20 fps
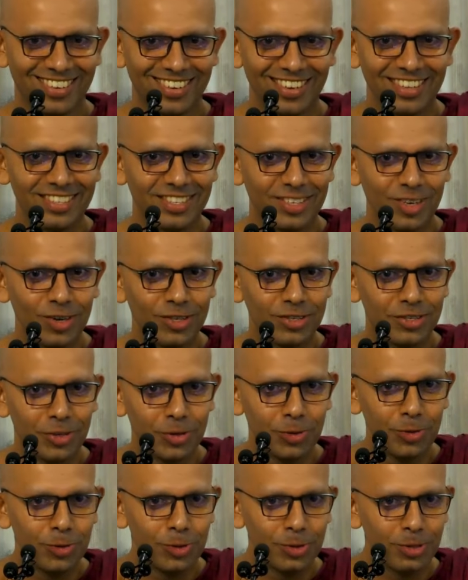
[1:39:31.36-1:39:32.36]
It's not
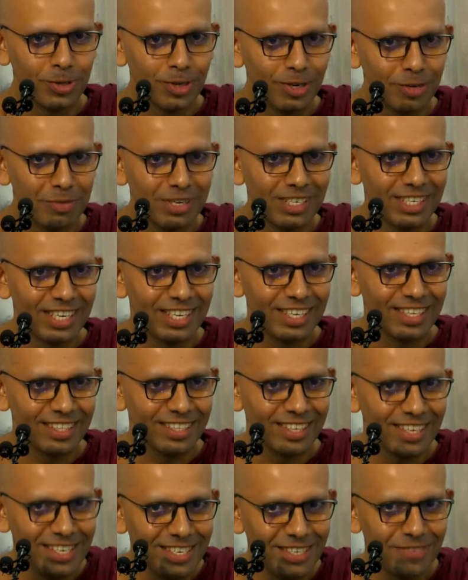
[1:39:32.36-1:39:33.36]
you who's going to be taking
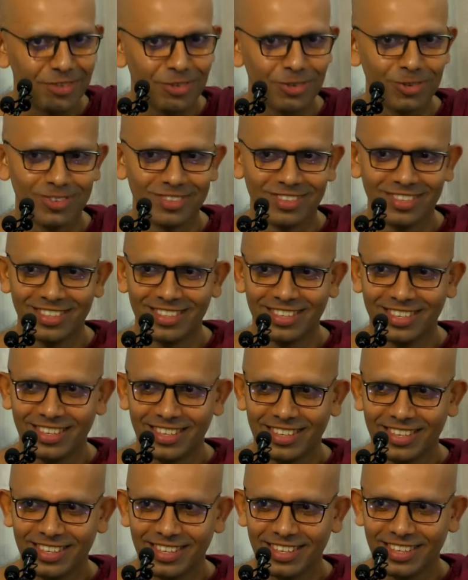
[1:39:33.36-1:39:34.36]
the interview.
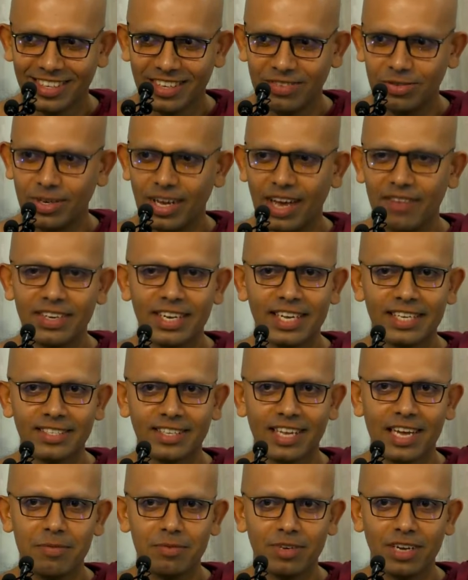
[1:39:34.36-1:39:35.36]
If you have an
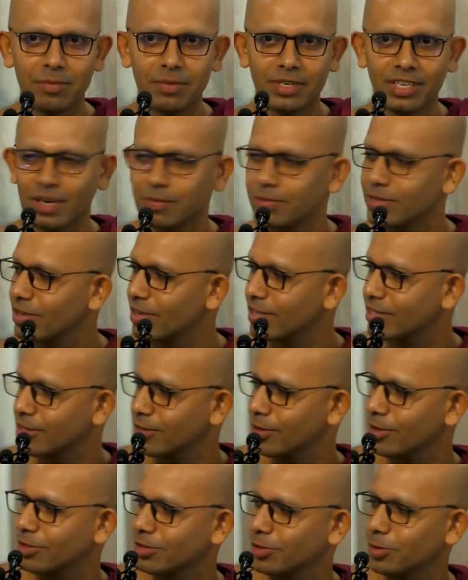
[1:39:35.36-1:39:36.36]
exam coming up, it's
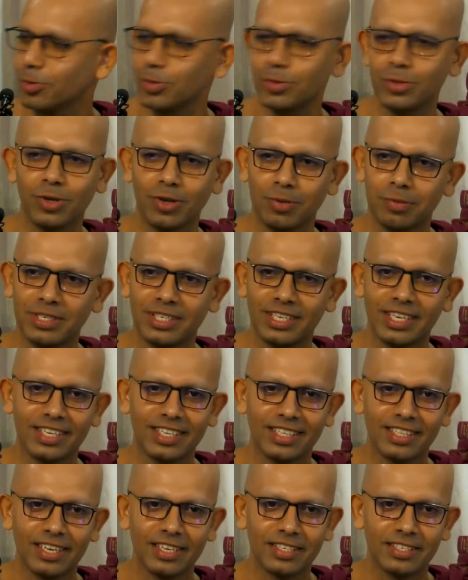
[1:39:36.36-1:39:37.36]
not you who's going to be
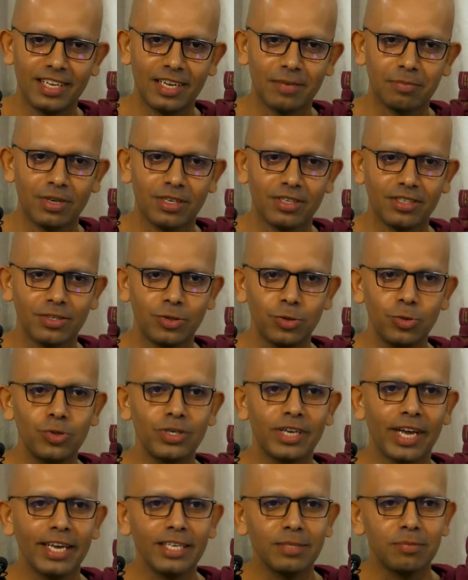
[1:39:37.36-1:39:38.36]
taking the exam, but 2
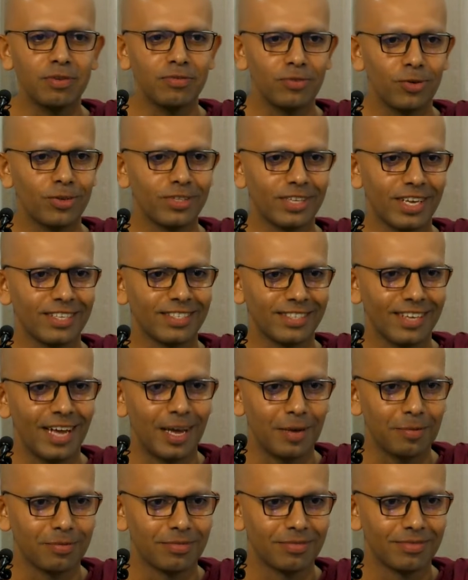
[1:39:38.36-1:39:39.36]
days before the
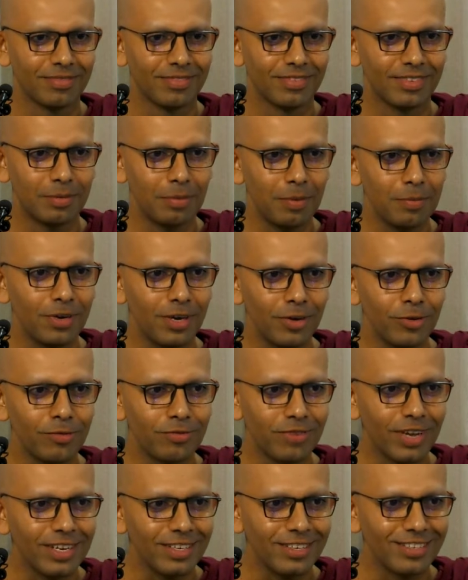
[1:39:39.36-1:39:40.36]
exam, remember how you
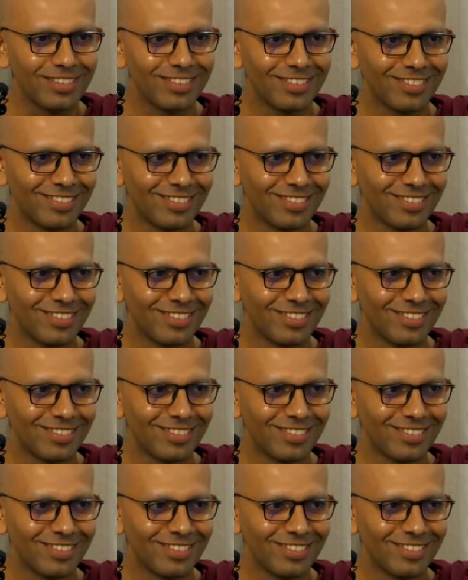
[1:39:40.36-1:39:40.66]
felt?